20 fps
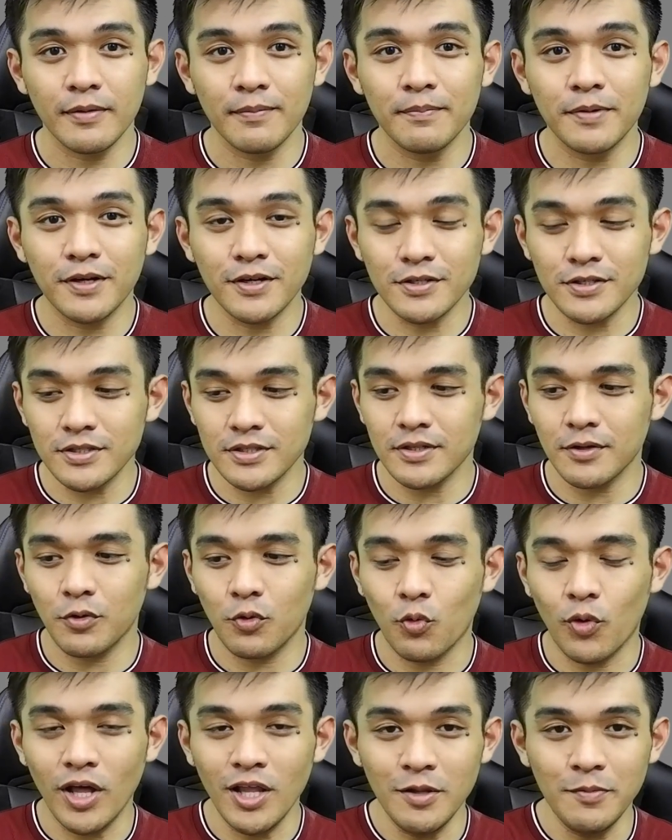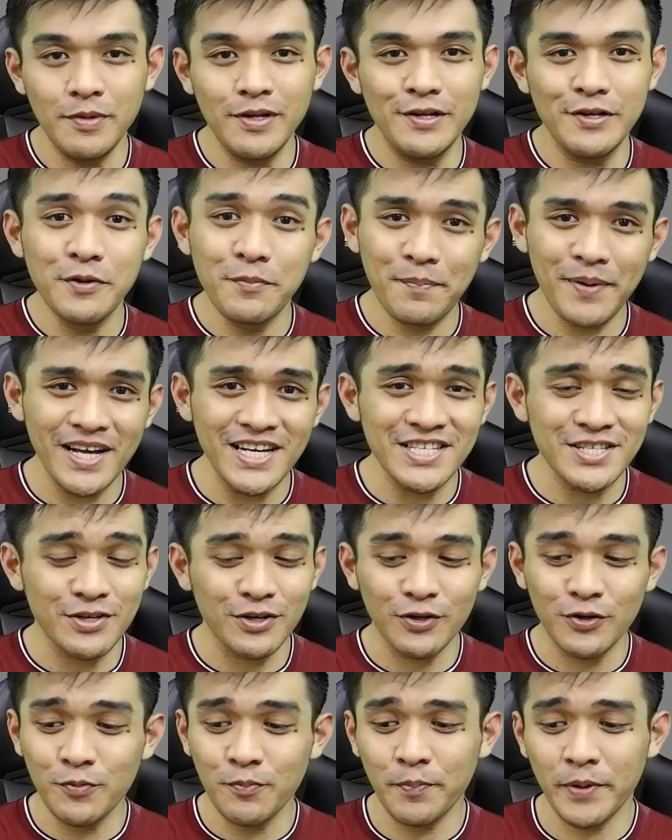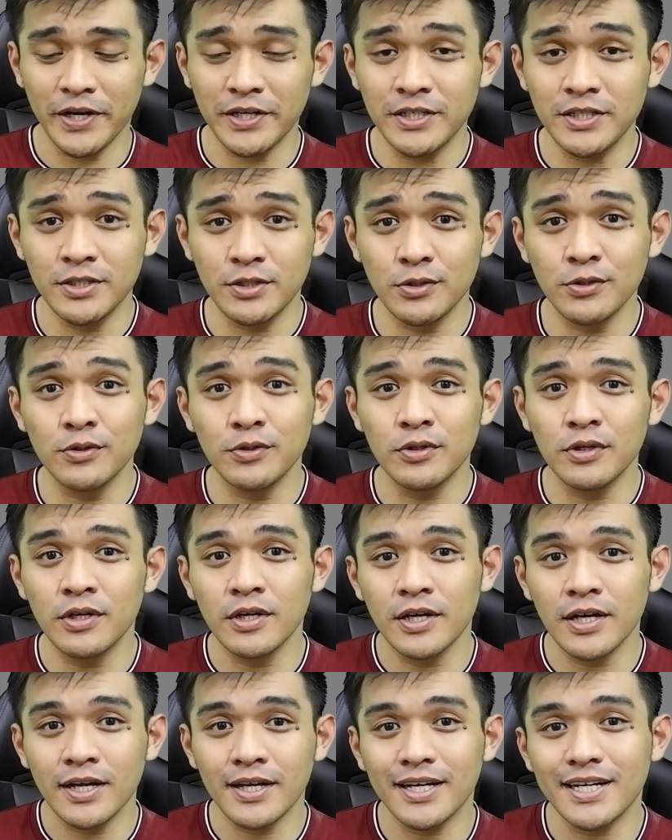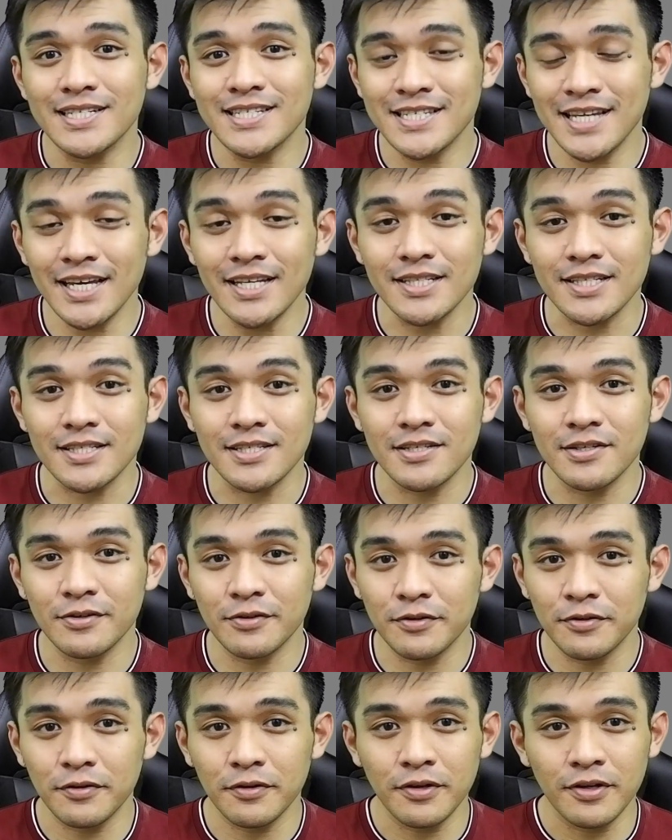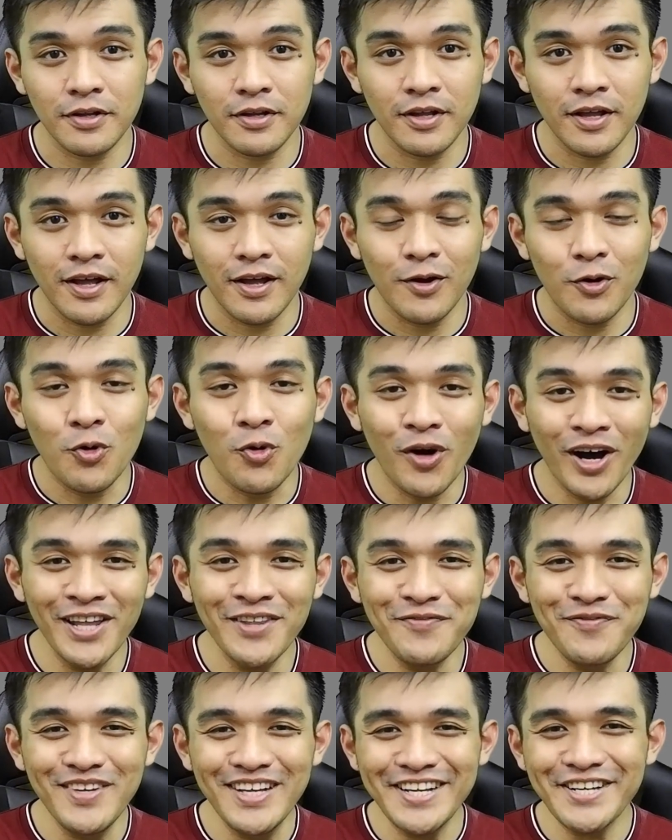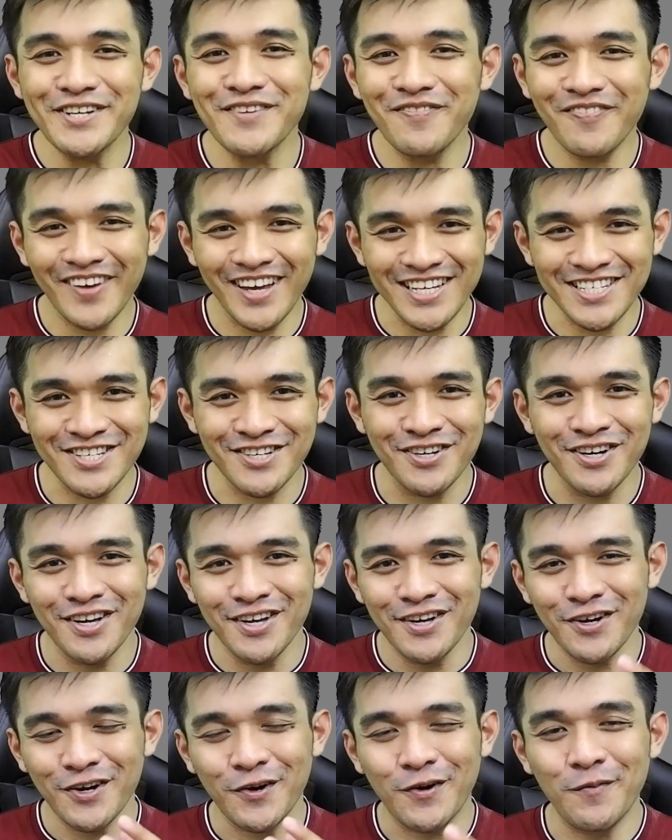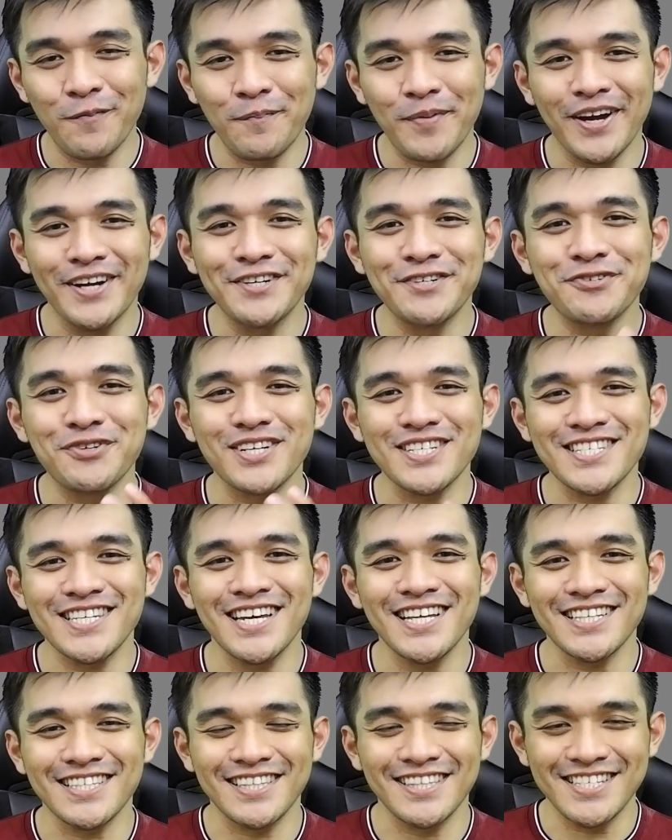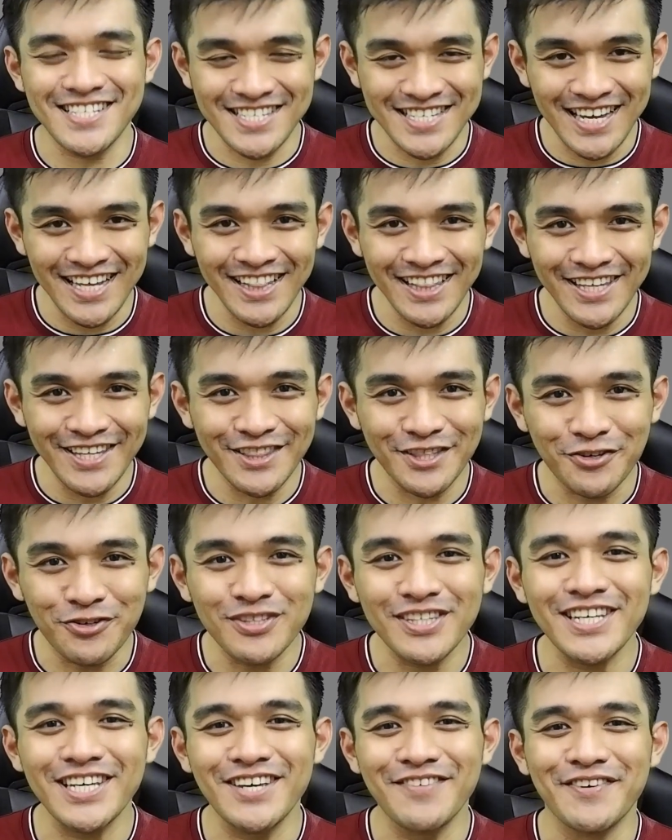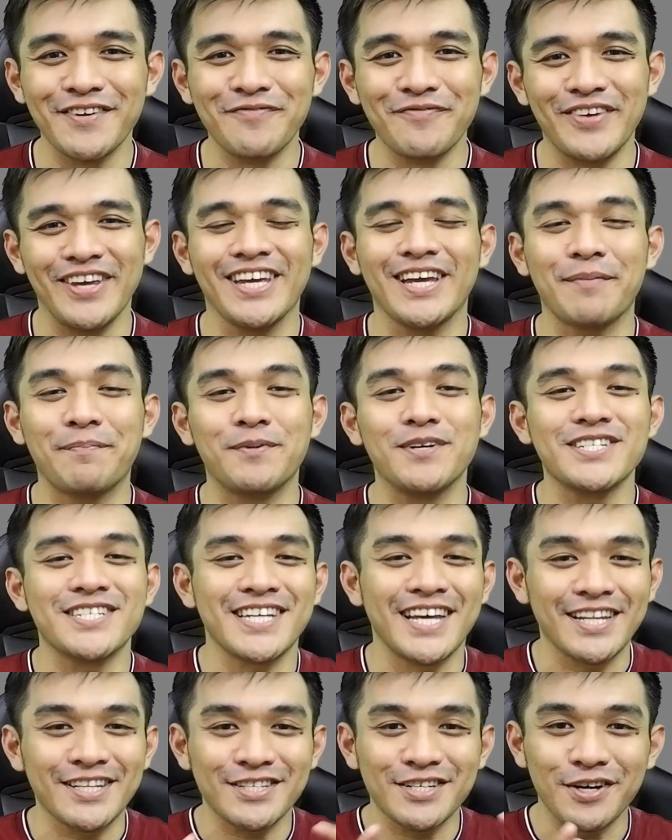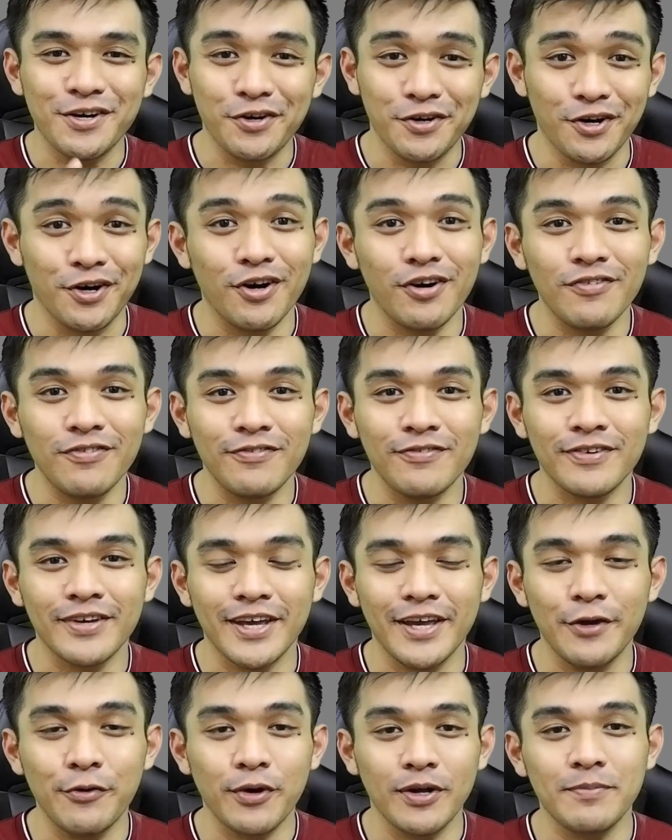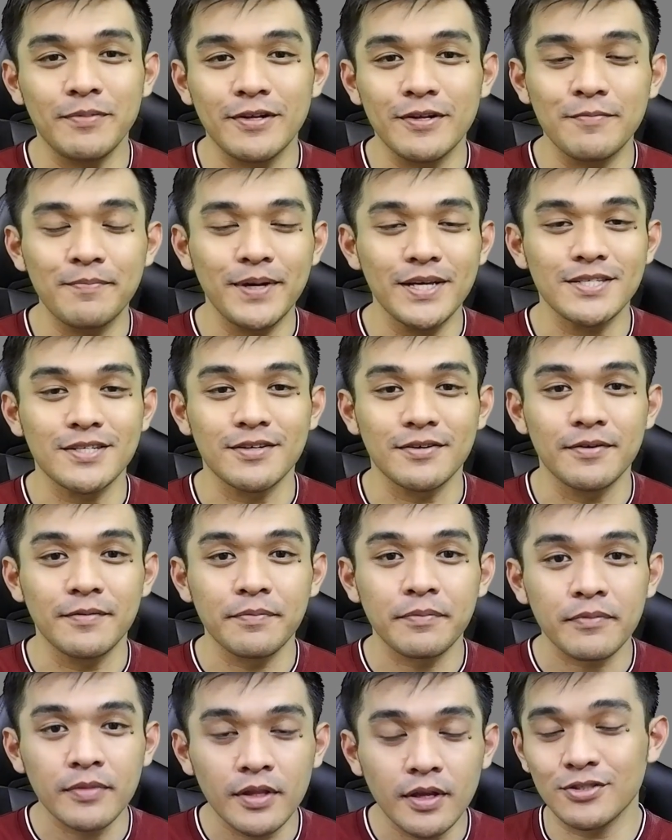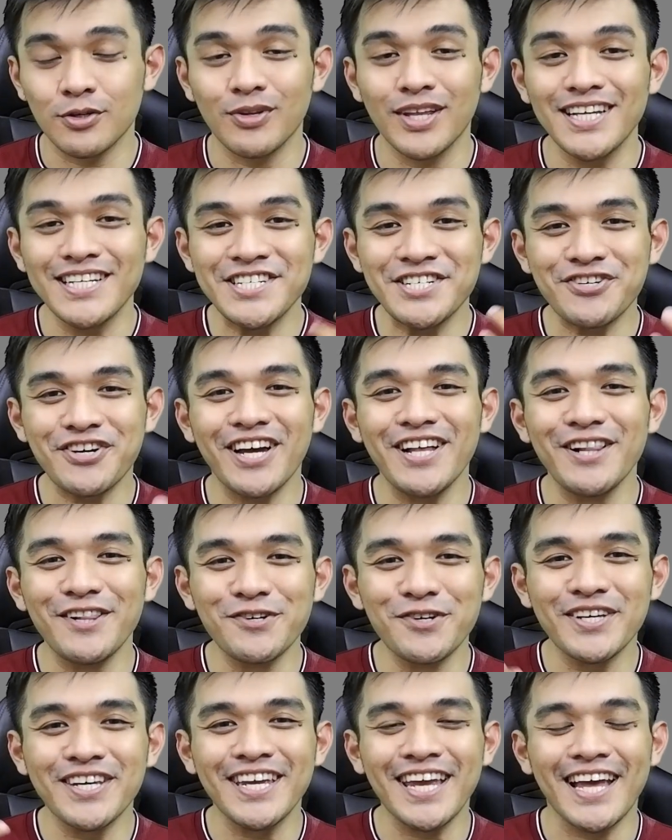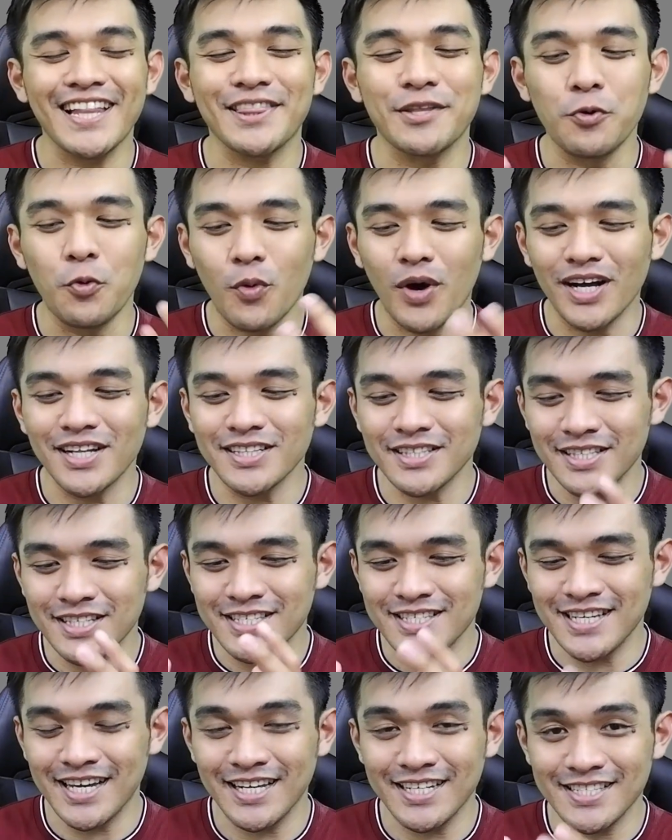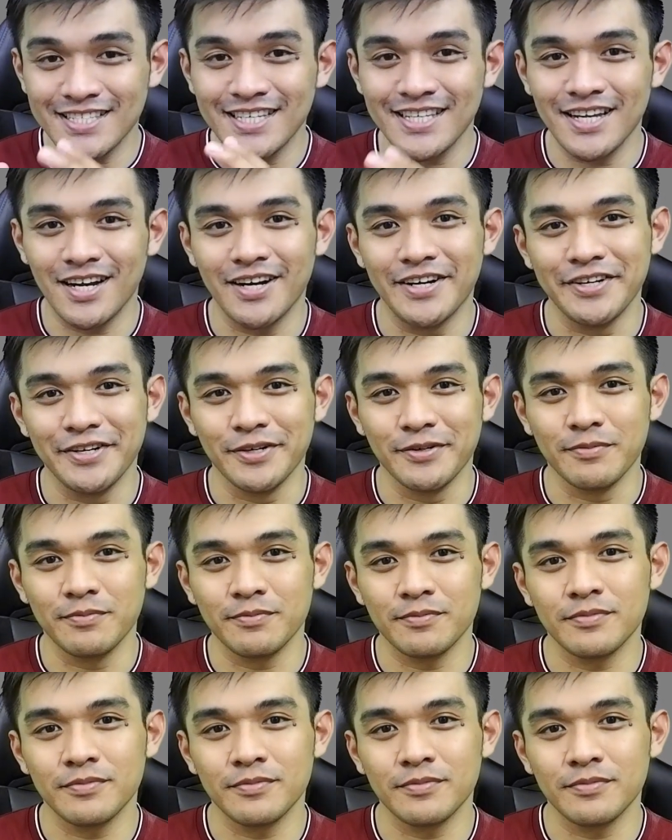Because 1 million peso compared to a cent. 1 million peso compared to a cent. The cent don't even make a percent of a 1 million peso. So let's try looking at the 1 cent scenario.